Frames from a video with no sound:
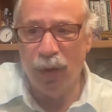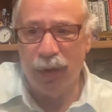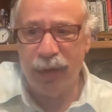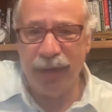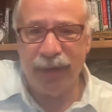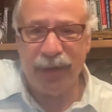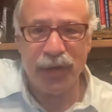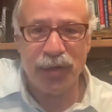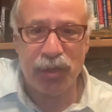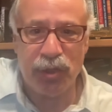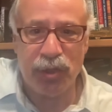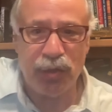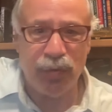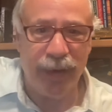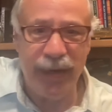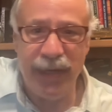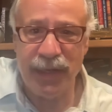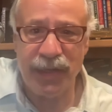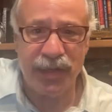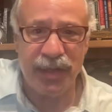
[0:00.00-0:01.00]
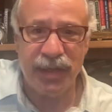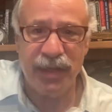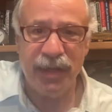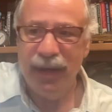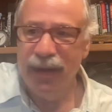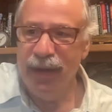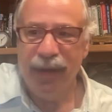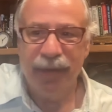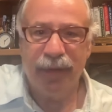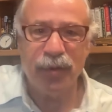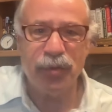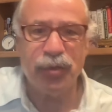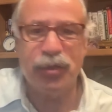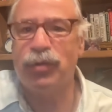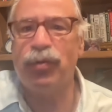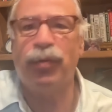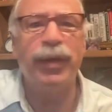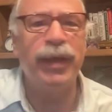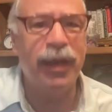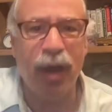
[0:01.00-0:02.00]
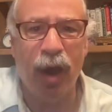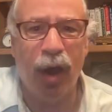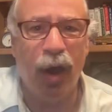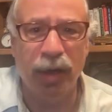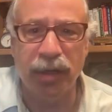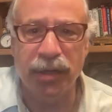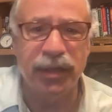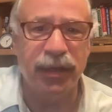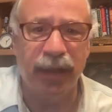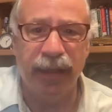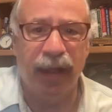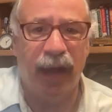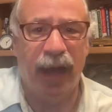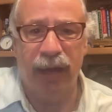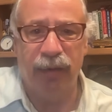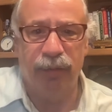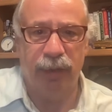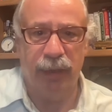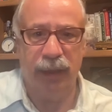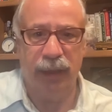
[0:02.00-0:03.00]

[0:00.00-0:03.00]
look at the streets, there's 3 cars on the highway.